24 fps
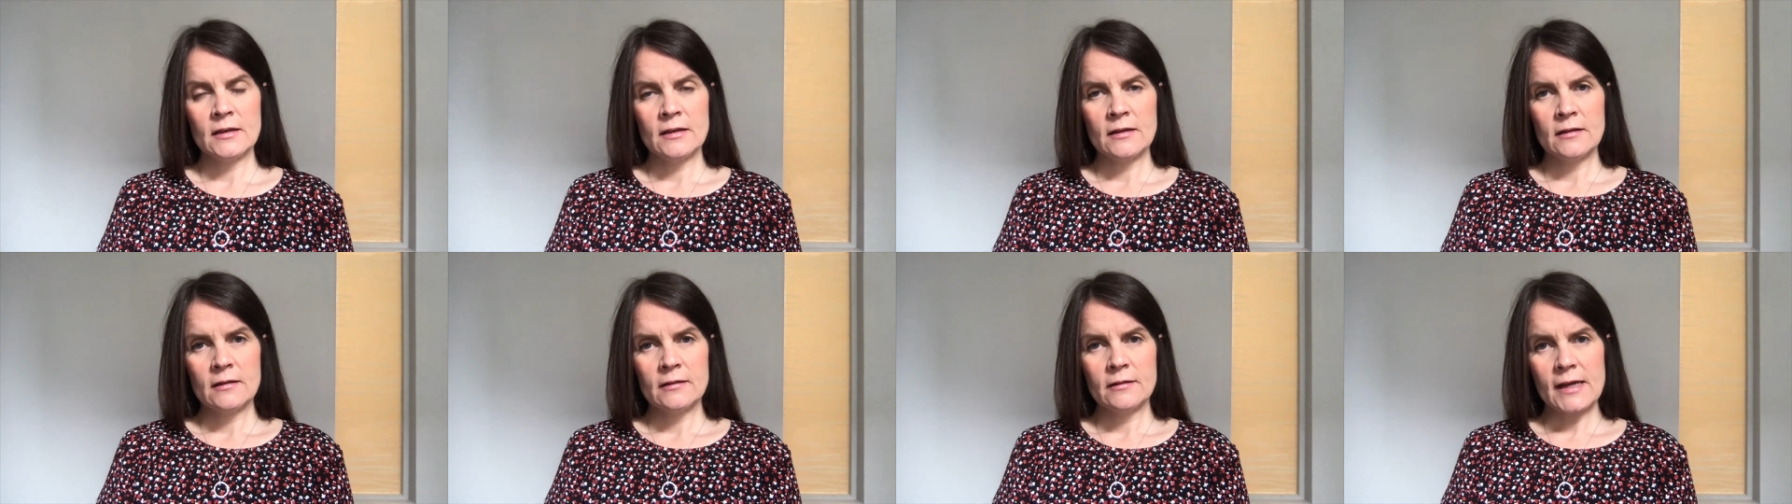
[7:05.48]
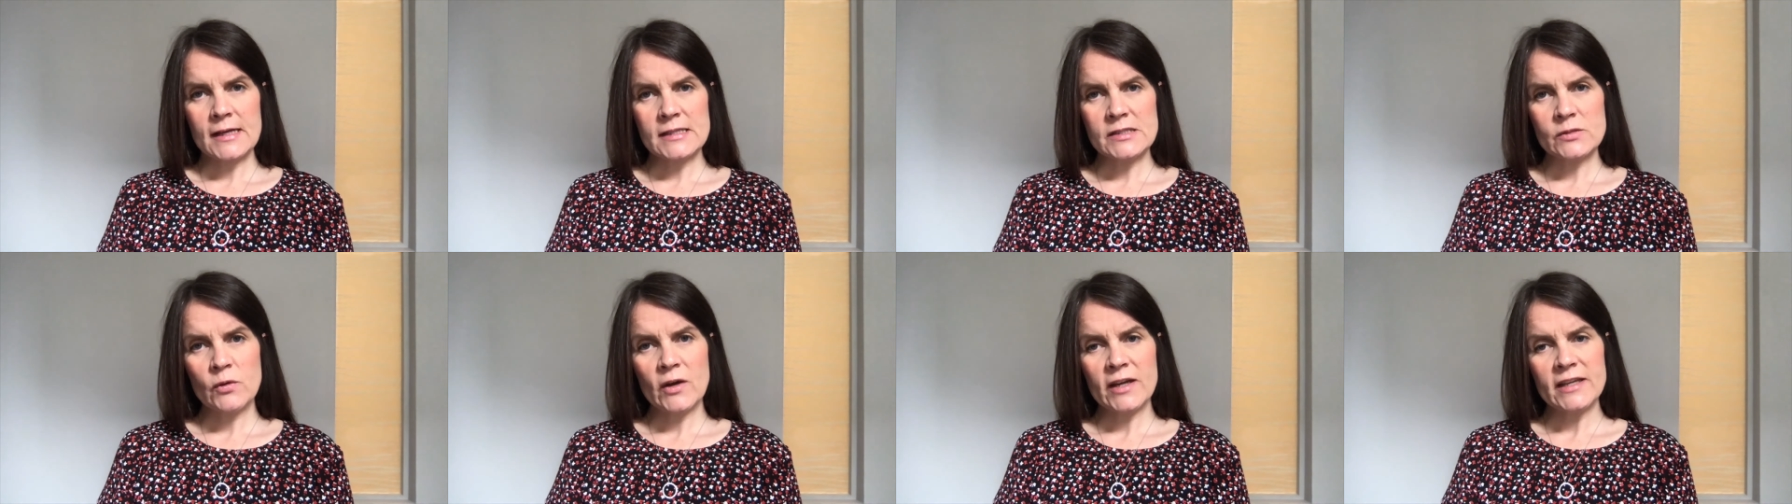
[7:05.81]

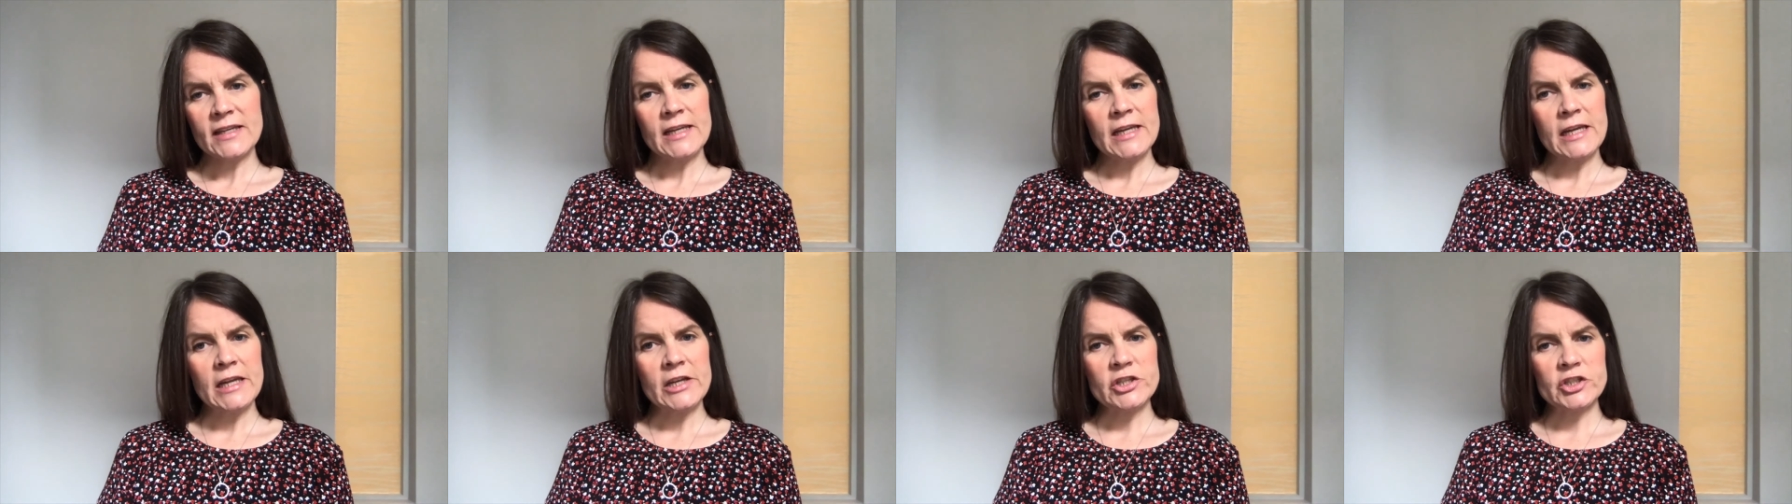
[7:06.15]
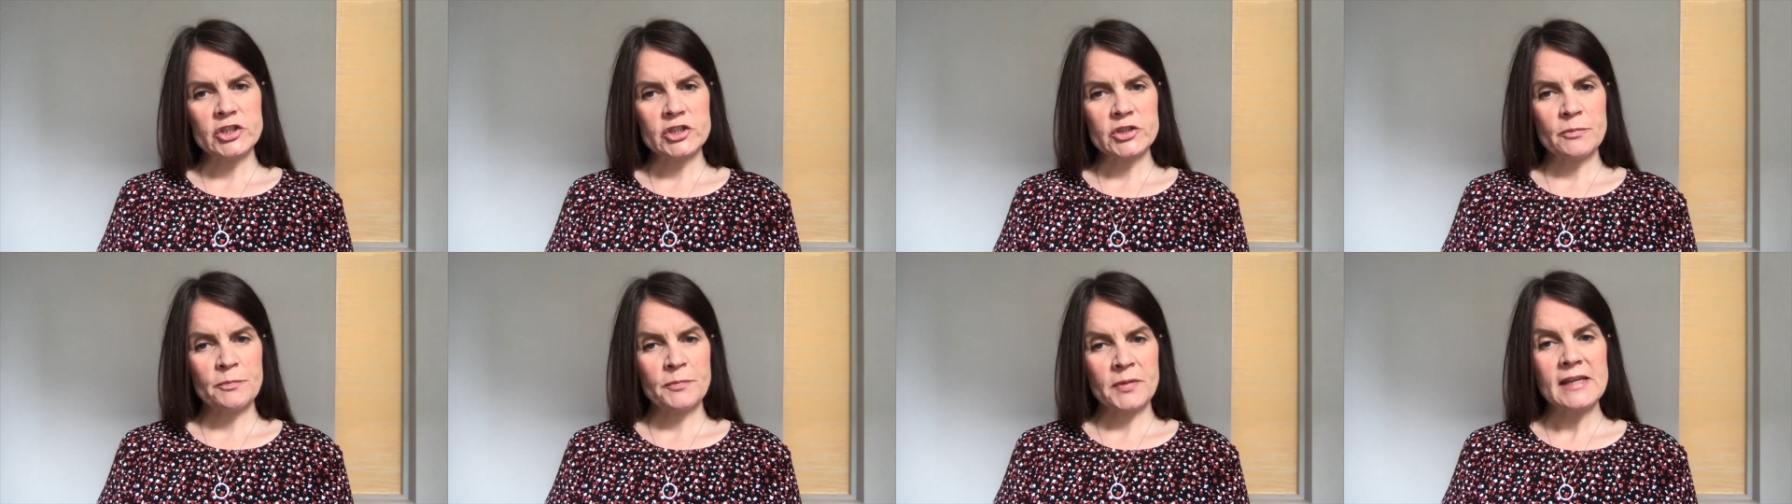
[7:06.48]
That's why
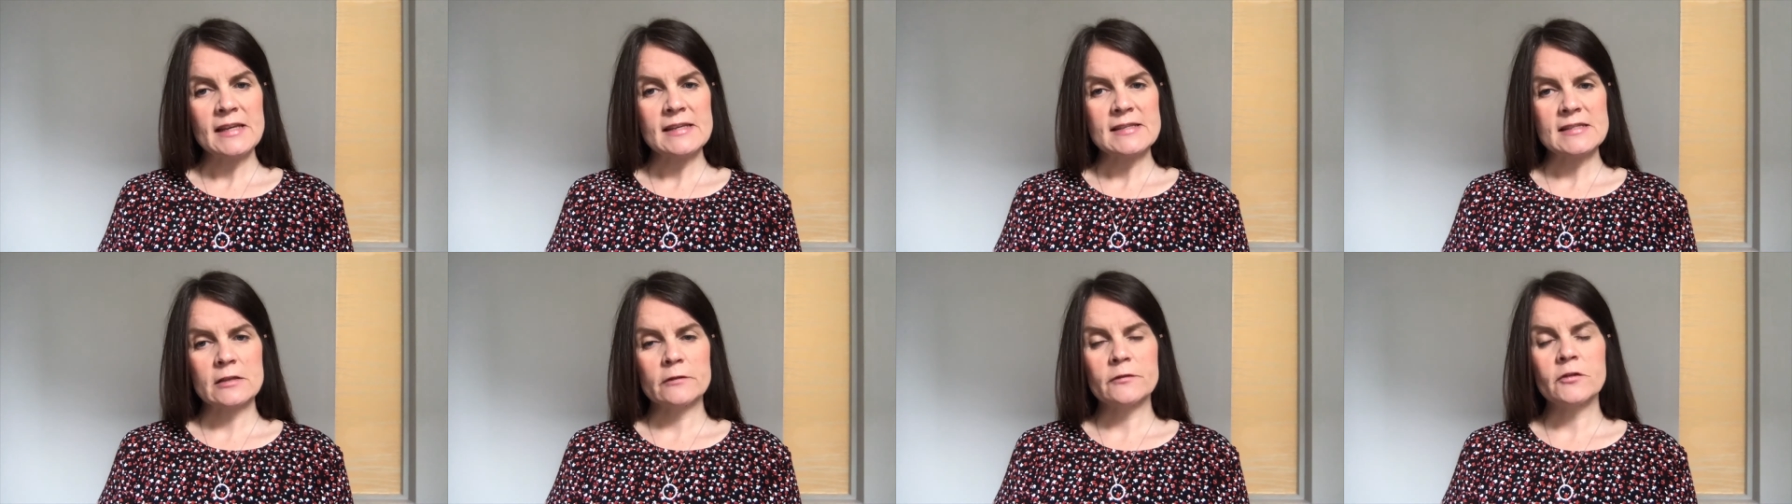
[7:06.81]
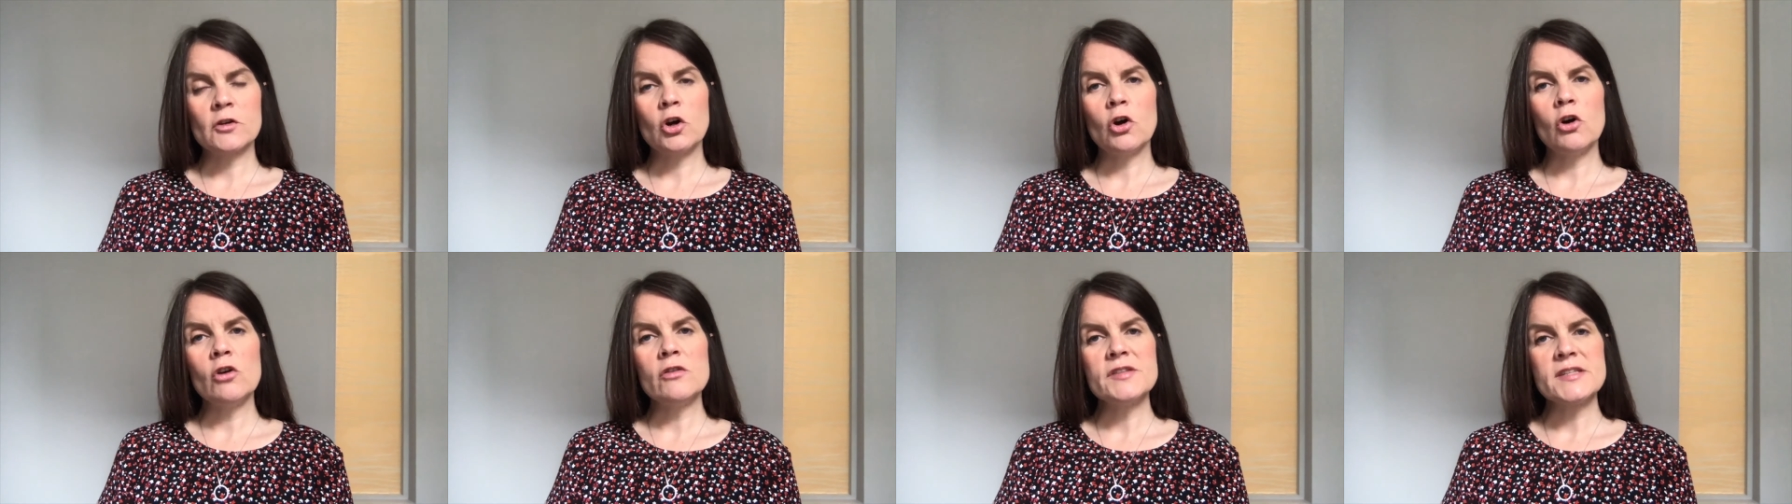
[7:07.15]
each piece of
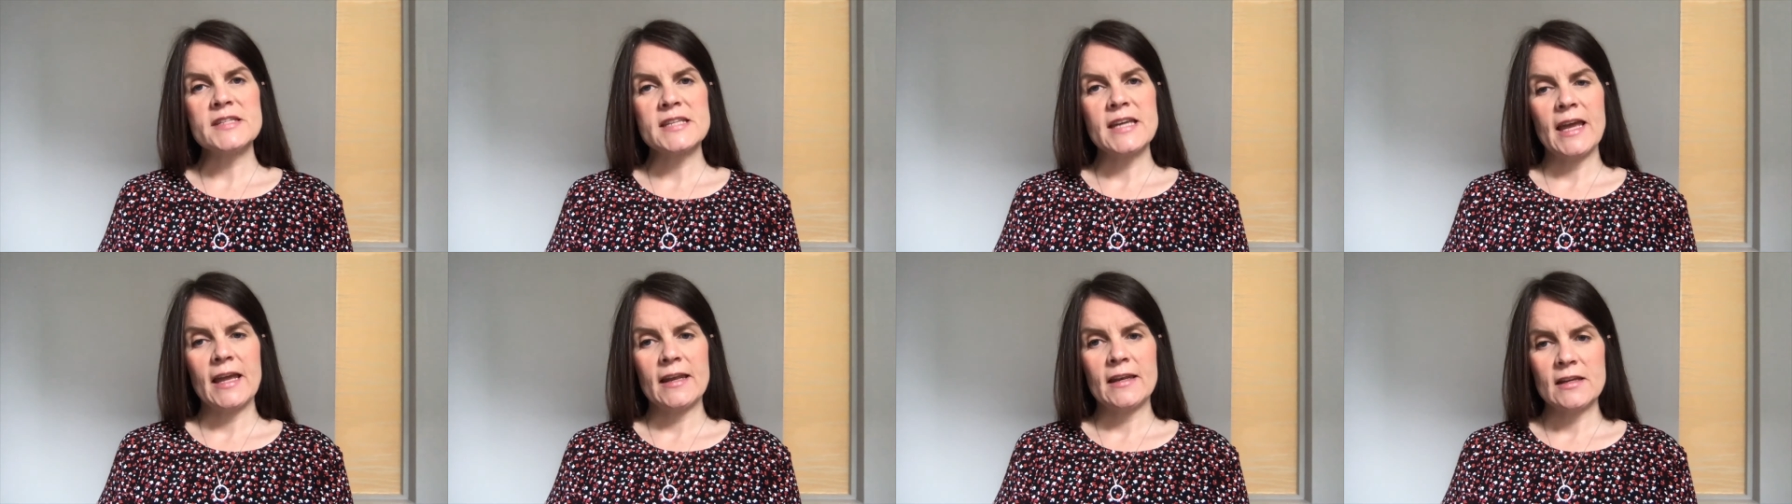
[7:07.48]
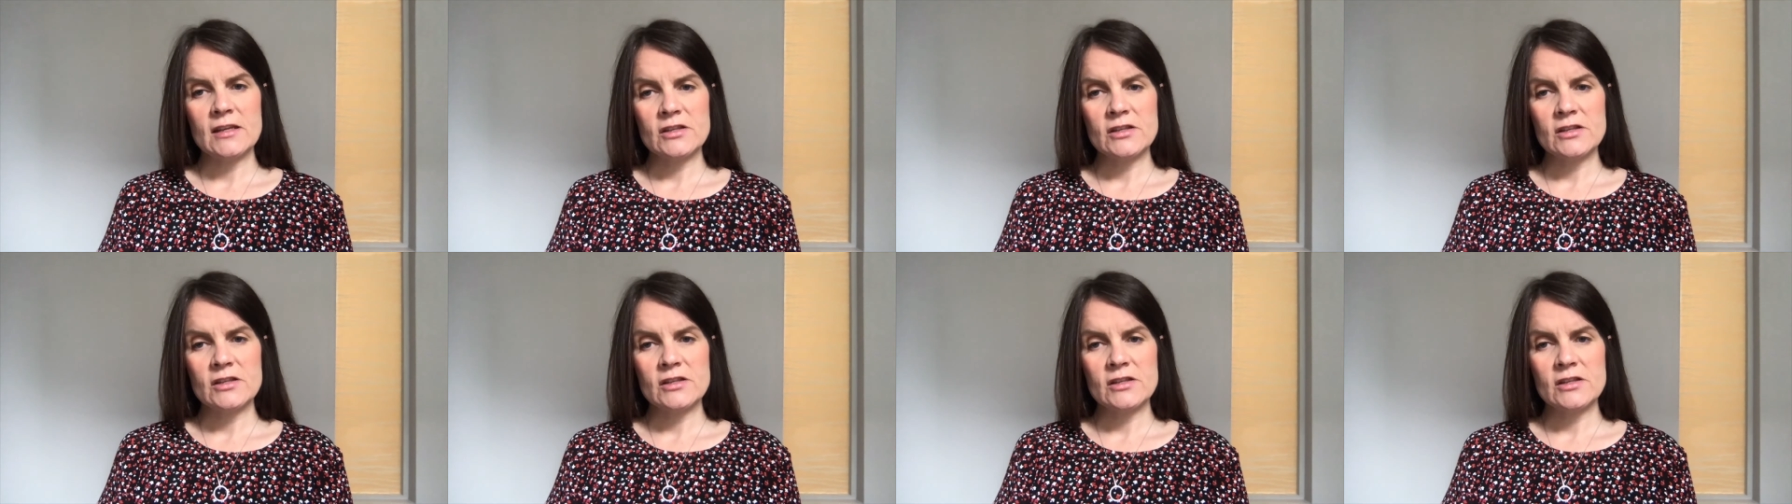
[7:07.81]
content